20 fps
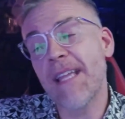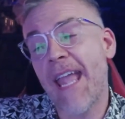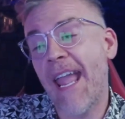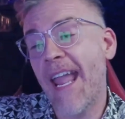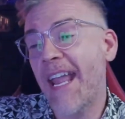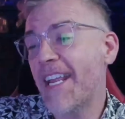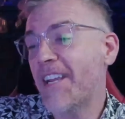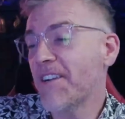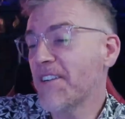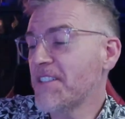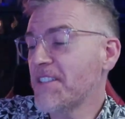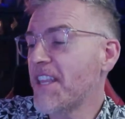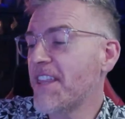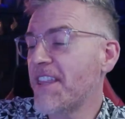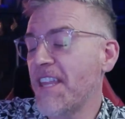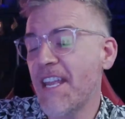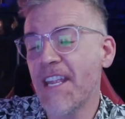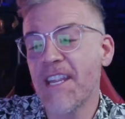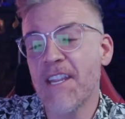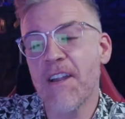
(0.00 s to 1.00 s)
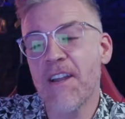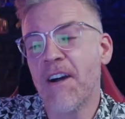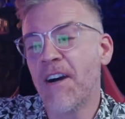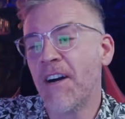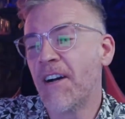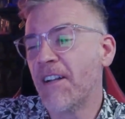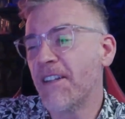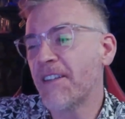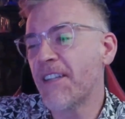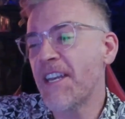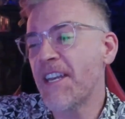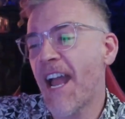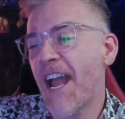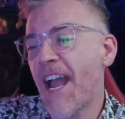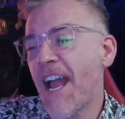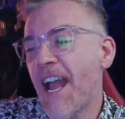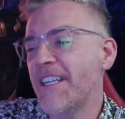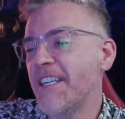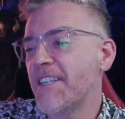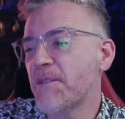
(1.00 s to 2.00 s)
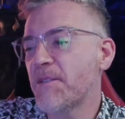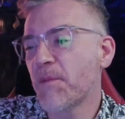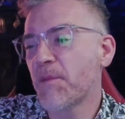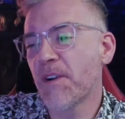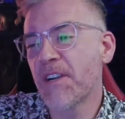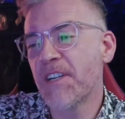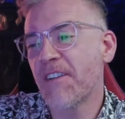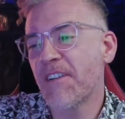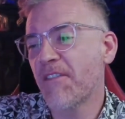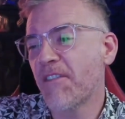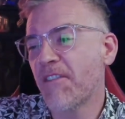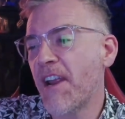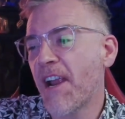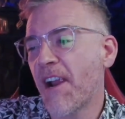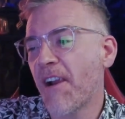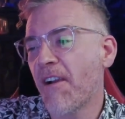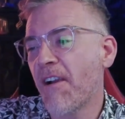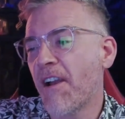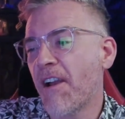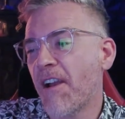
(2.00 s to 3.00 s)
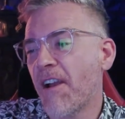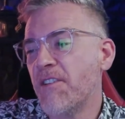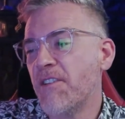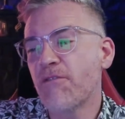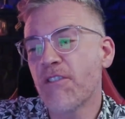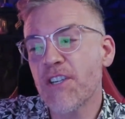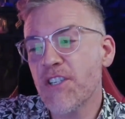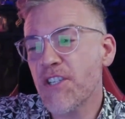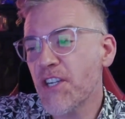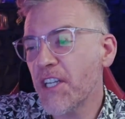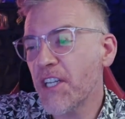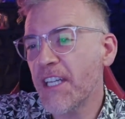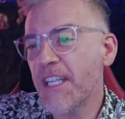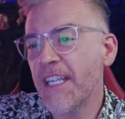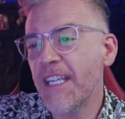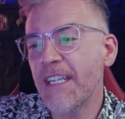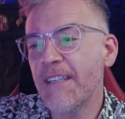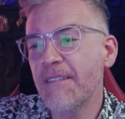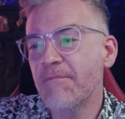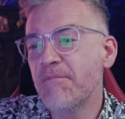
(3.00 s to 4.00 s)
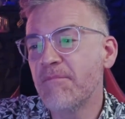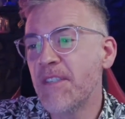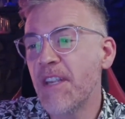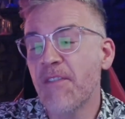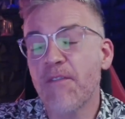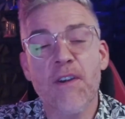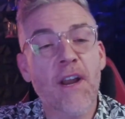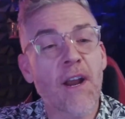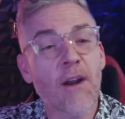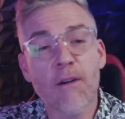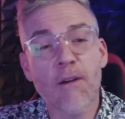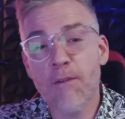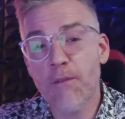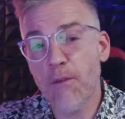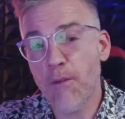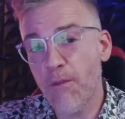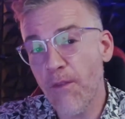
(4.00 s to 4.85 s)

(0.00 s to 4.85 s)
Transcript: hey, here's the thing, y'all. The 90s were a different era nutritionally, different era for